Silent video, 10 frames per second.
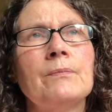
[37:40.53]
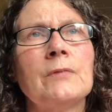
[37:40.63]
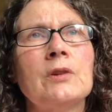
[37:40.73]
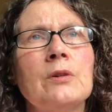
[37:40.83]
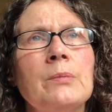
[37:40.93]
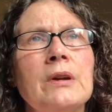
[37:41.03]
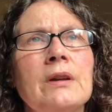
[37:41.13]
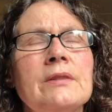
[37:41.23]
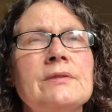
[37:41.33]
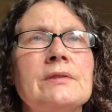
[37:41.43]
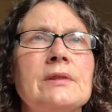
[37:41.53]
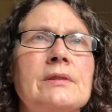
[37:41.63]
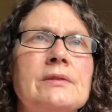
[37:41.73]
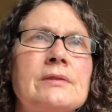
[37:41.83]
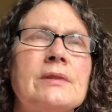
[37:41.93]
thoroughbreds,
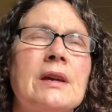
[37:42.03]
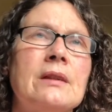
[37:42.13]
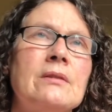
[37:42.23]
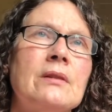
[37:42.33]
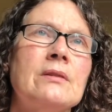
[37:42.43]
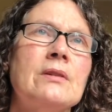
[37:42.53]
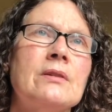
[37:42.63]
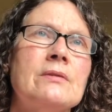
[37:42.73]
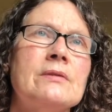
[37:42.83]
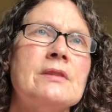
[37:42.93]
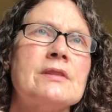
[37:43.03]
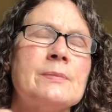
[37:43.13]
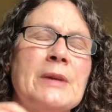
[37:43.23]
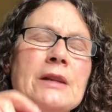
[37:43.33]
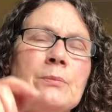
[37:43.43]
is that the
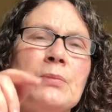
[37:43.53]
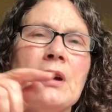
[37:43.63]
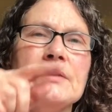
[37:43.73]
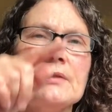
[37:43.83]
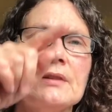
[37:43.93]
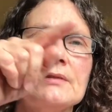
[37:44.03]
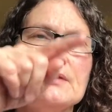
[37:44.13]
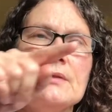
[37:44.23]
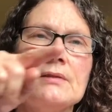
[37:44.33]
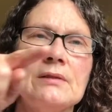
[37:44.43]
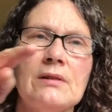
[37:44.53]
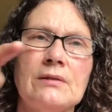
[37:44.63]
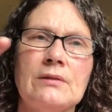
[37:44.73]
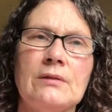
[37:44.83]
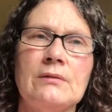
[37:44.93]
spinal processes along
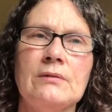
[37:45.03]
their,